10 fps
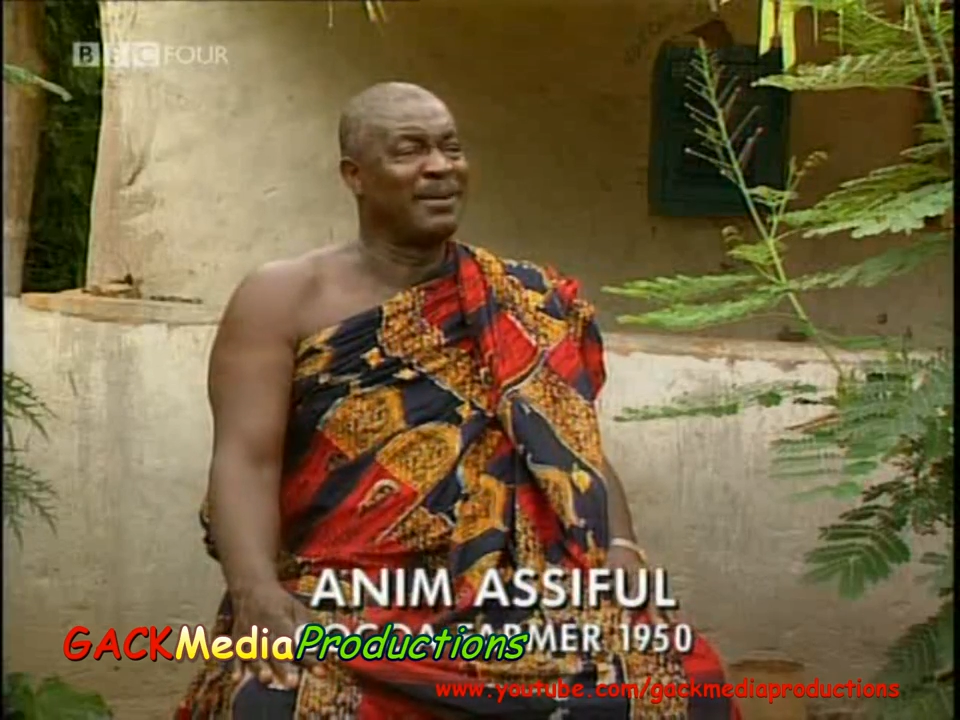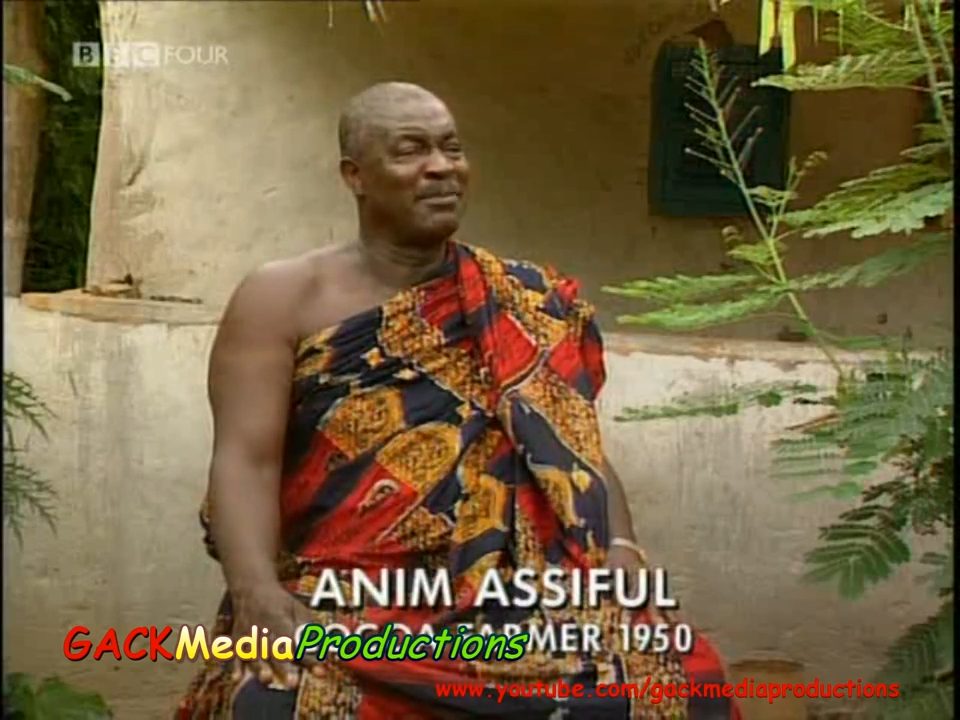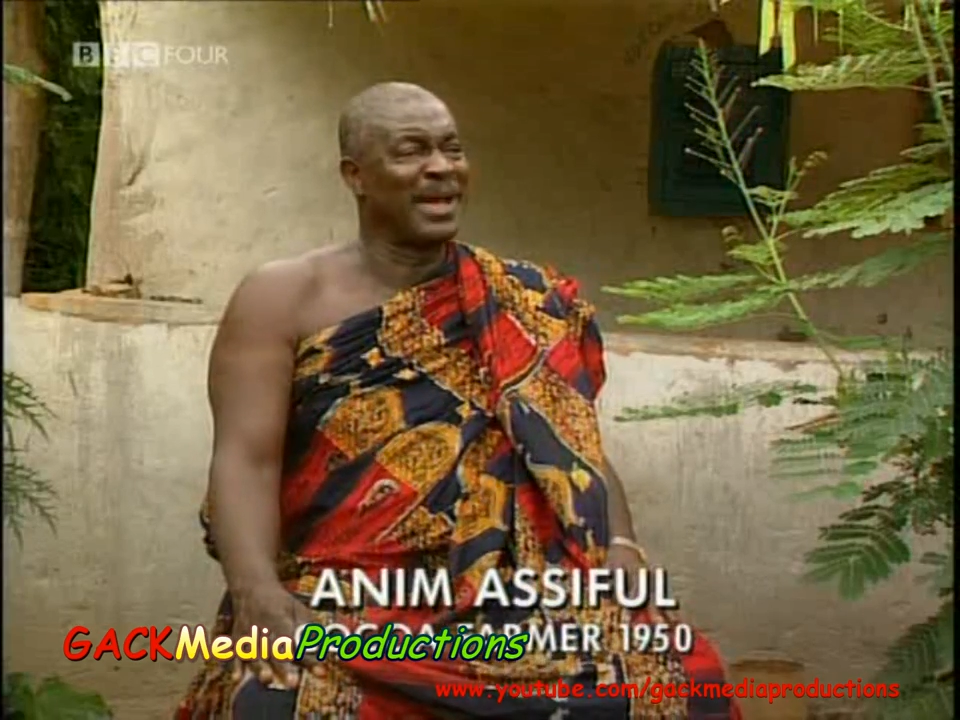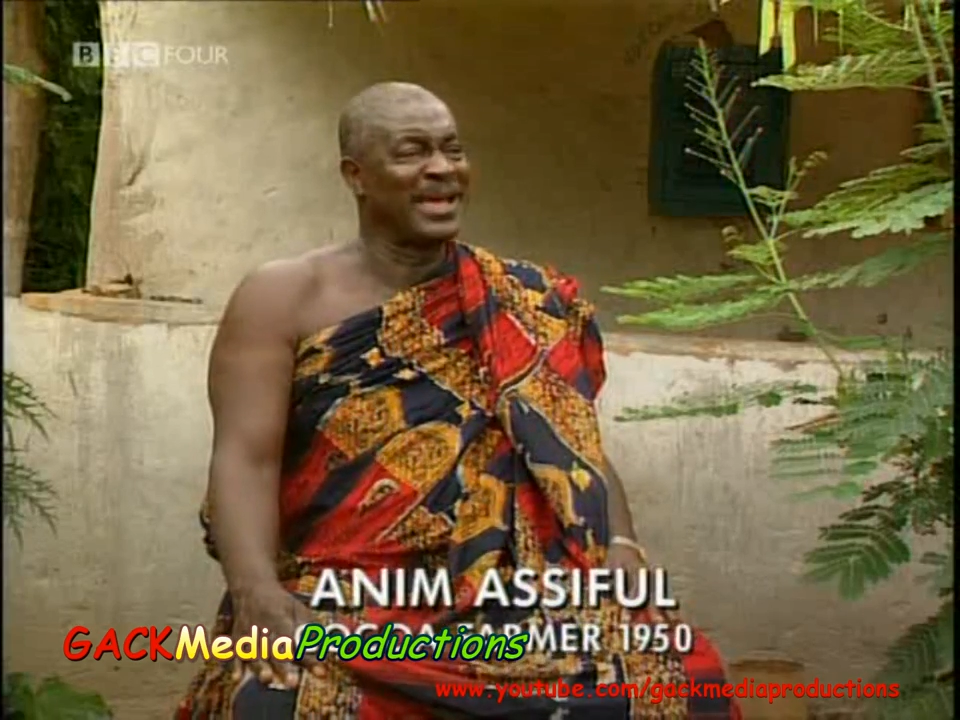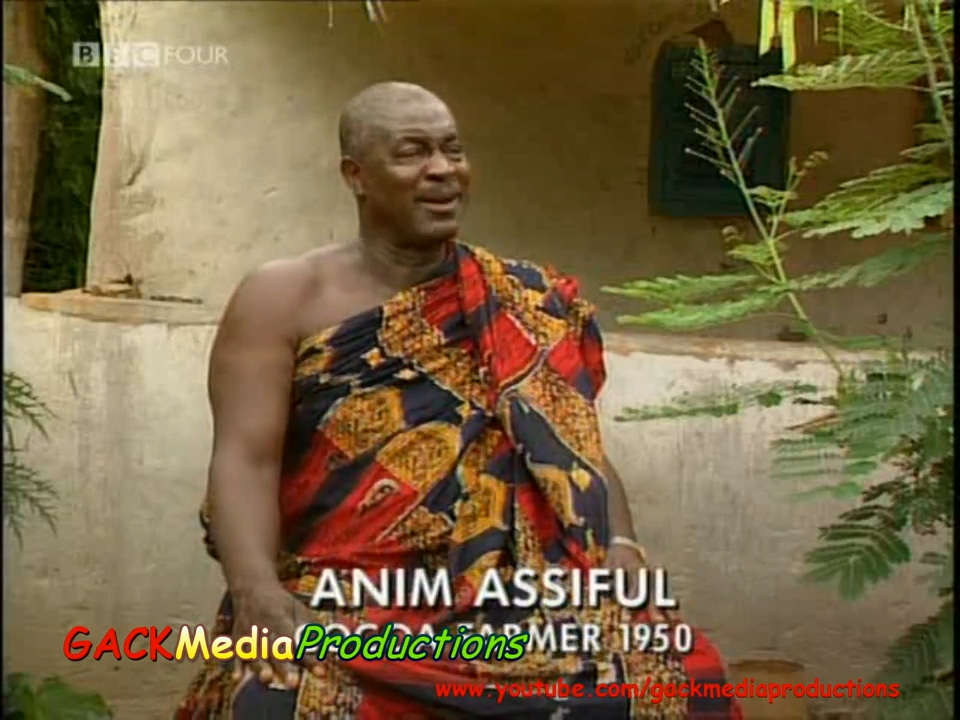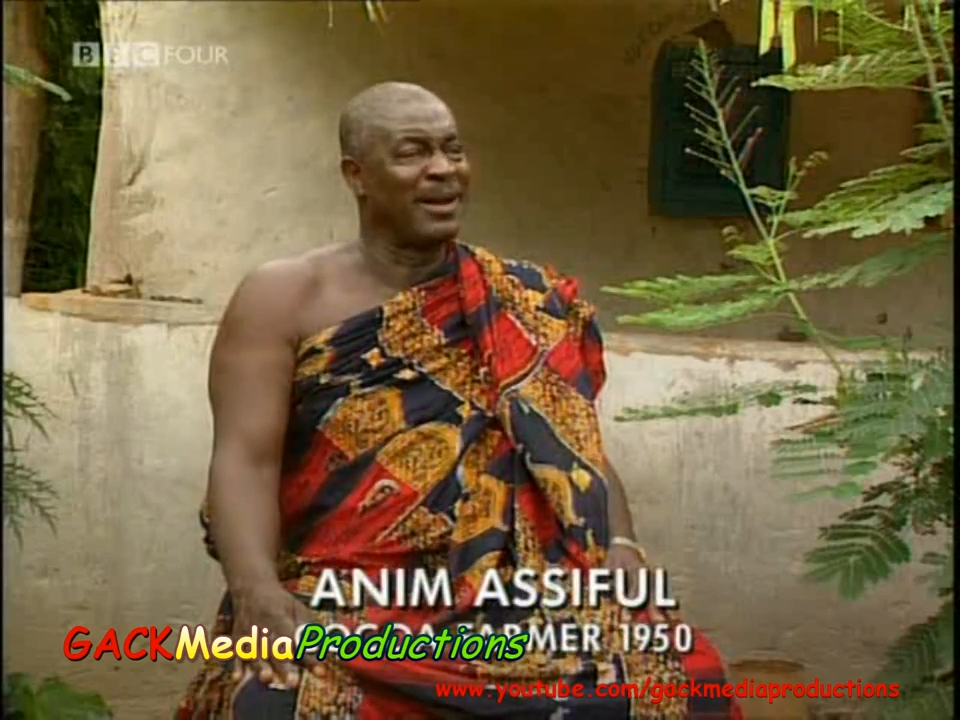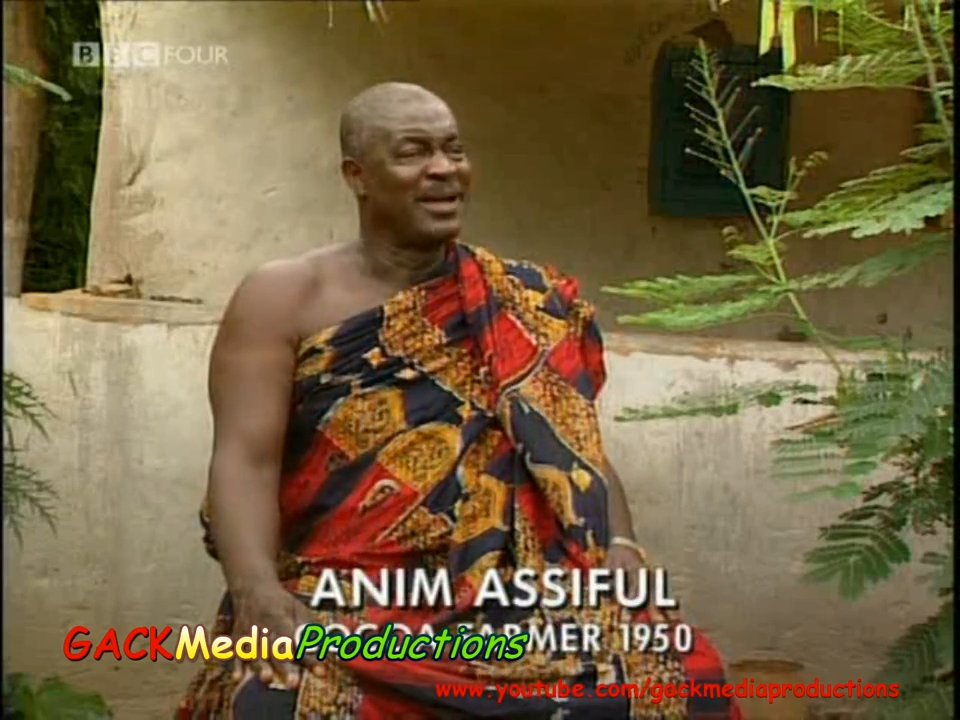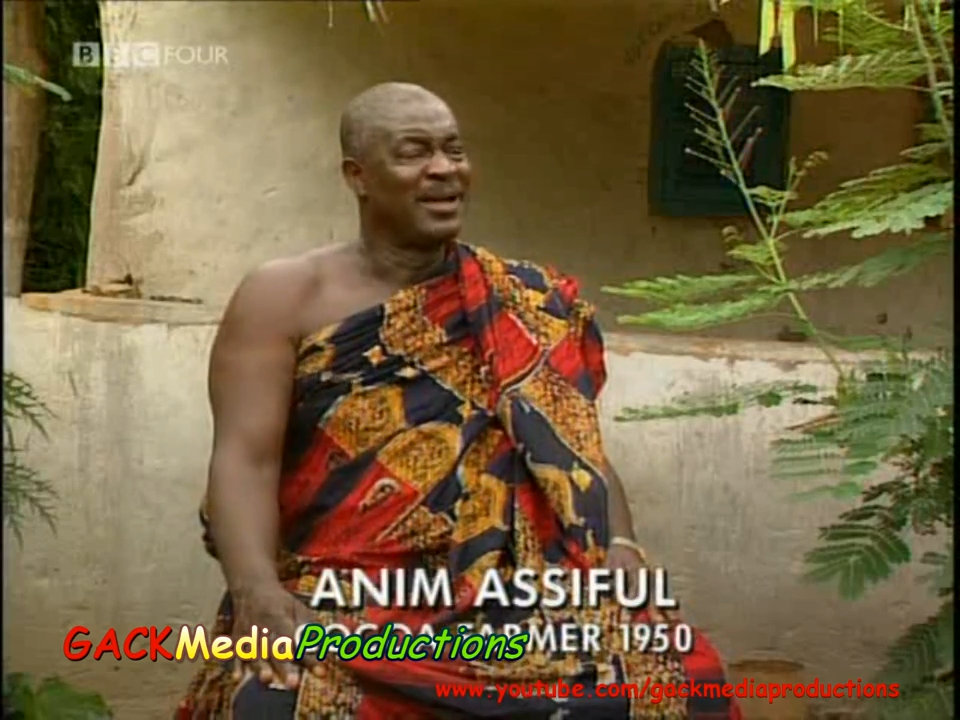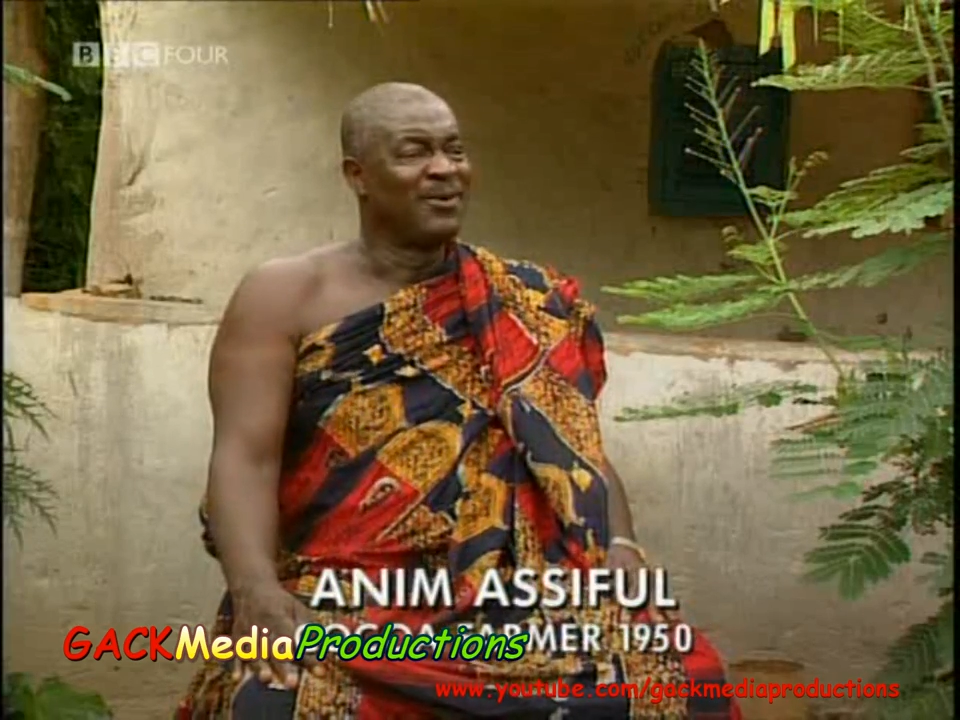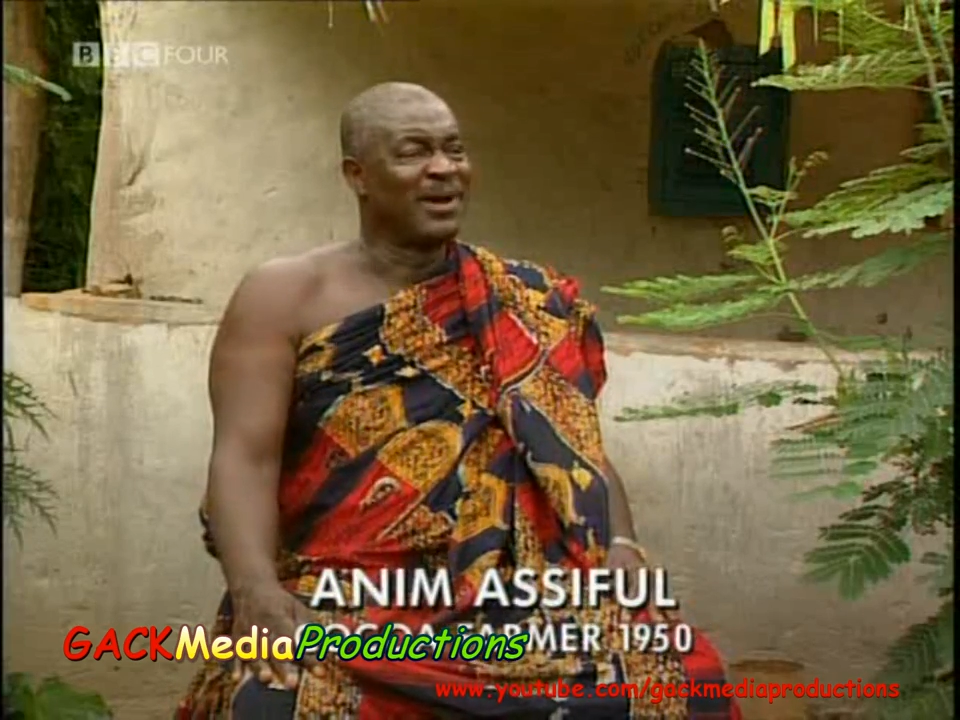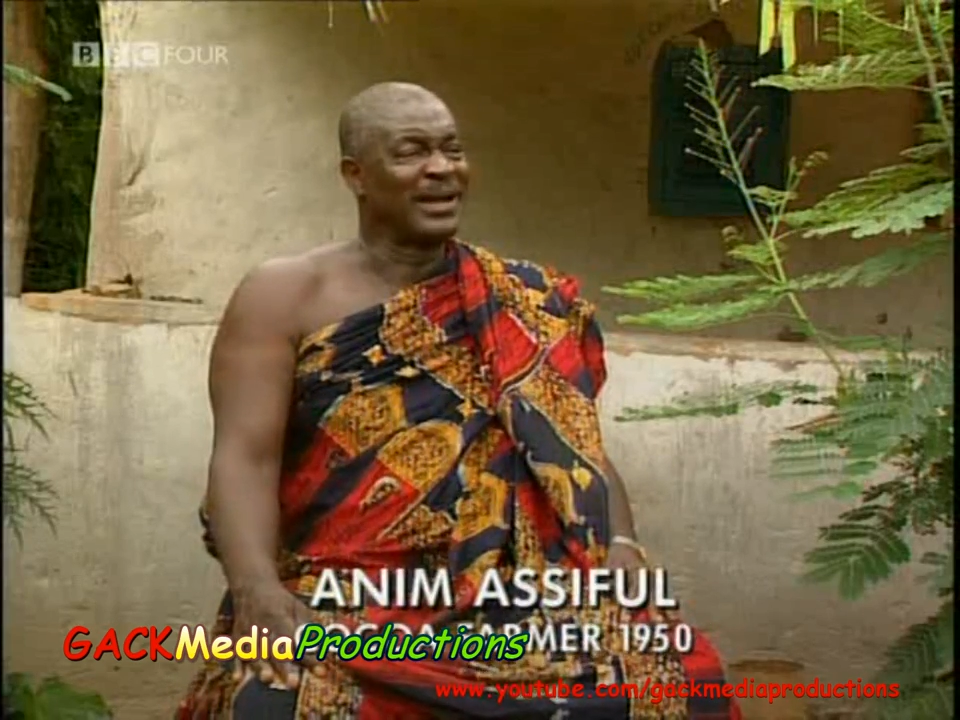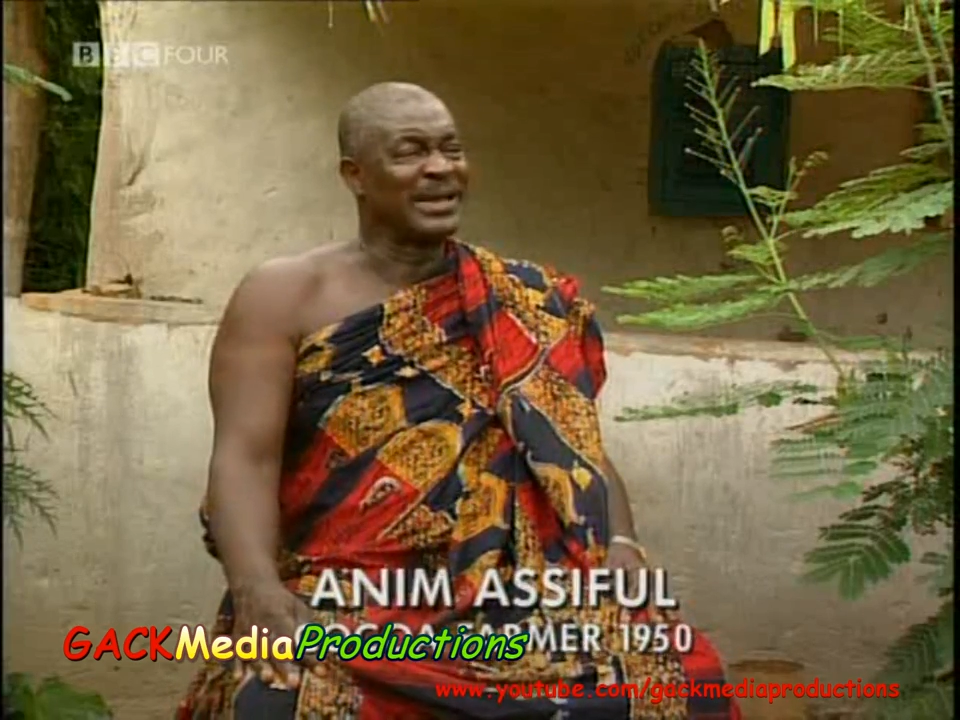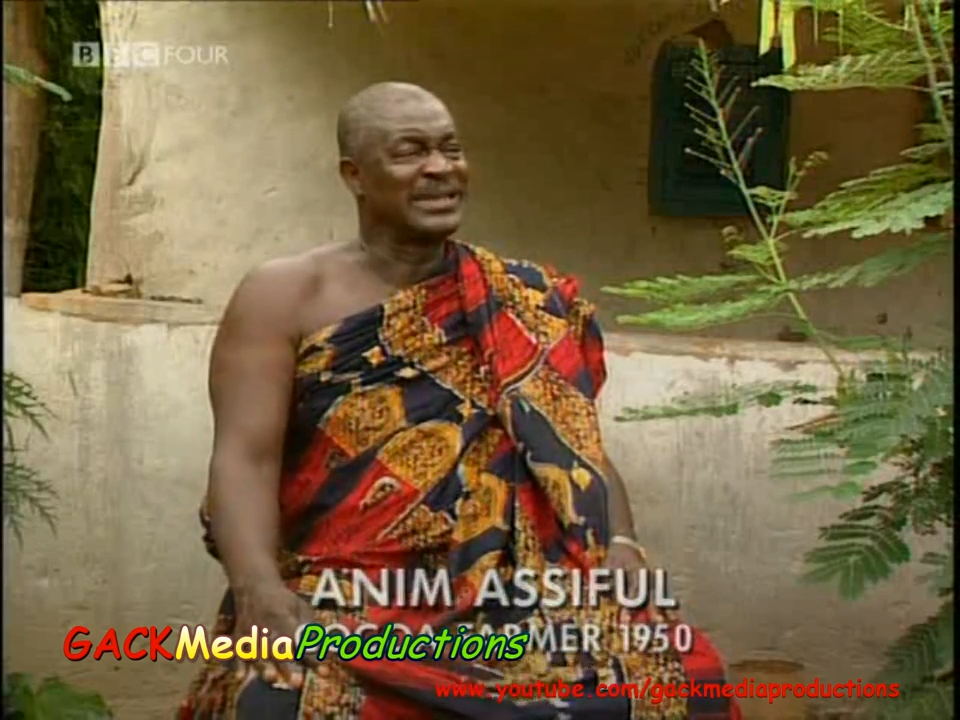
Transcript: to accept the prices